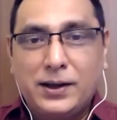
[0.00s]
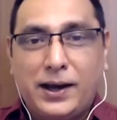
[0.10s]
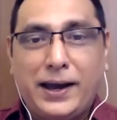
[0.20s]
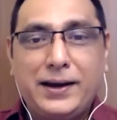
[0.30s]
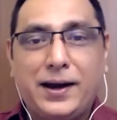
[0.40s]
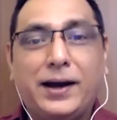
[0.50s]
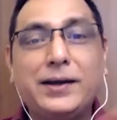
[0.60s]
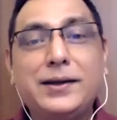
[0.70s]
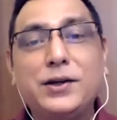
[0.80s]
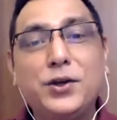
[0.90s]
and I
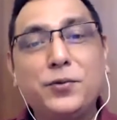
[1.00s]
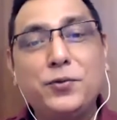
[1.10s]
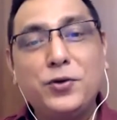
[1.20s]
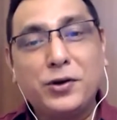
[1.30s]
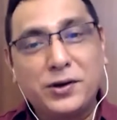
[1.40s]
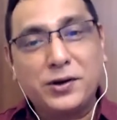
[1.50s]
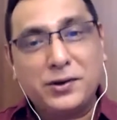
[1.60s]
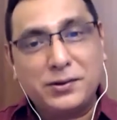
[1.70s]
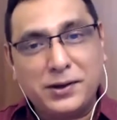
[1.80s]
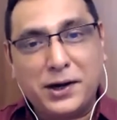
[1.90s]
can give you a
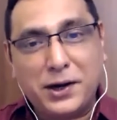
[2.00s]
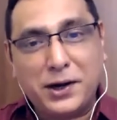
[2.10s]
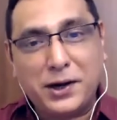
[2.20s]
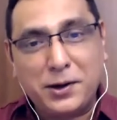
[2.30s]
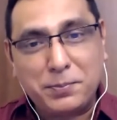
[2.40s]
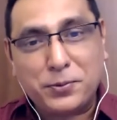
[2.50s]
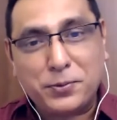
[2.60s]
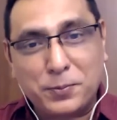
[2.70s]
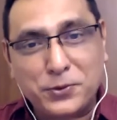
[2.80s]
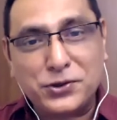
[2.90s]
great proposition where you
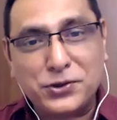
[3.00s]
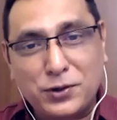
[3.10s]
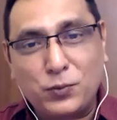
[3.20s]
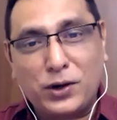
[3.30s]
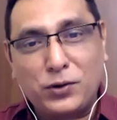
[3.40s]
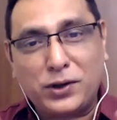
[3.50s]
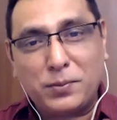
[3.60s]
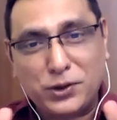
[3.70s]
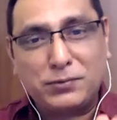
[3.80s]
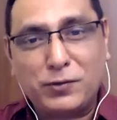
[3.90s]
can put in whatever
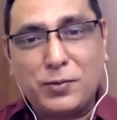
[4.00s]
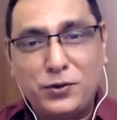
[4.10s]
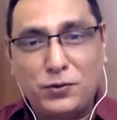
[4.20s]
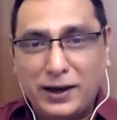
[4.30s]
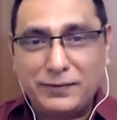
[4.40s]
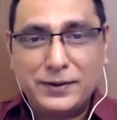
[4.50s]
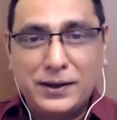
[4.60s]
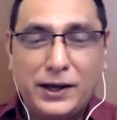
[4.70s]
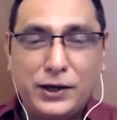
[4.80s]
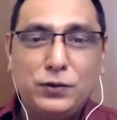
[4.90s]
money you have,
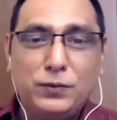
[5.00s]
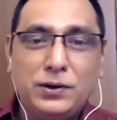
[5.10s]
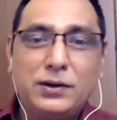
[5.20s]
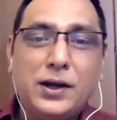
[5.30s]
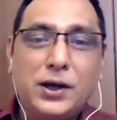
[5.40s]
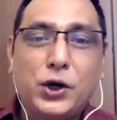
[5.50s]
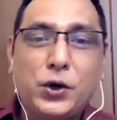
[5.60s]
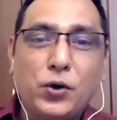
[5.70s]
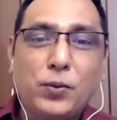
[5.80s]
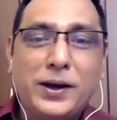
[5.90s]
and you will
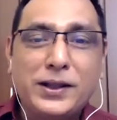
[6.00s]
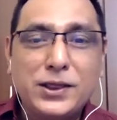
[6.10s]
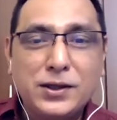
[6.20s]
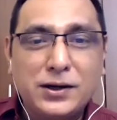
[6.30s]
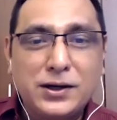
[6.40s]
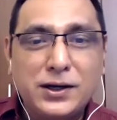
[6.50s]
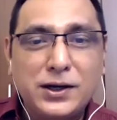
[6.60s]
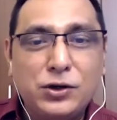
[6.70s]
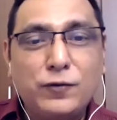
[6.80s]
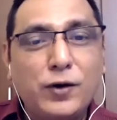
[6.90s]
grow by 30 to
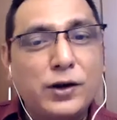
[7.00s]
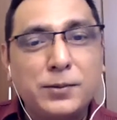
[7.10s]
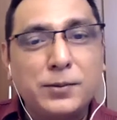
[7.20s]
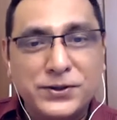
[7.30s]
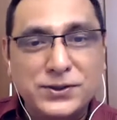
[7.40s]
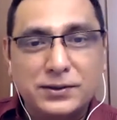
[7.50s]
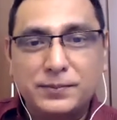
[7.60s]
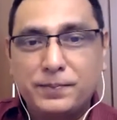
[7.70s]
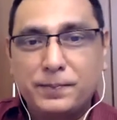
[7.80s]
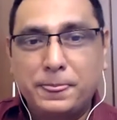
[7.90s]
40%.
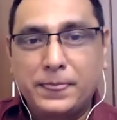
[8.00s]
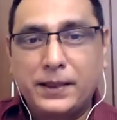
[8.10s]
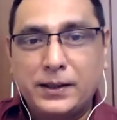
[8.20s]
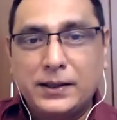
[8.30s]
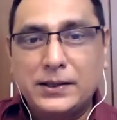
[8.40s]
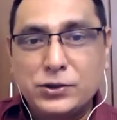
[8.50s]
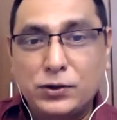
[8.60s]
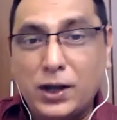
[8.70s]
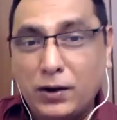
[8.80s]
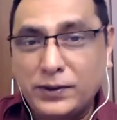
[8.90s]
So
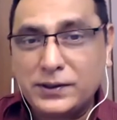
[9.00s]
now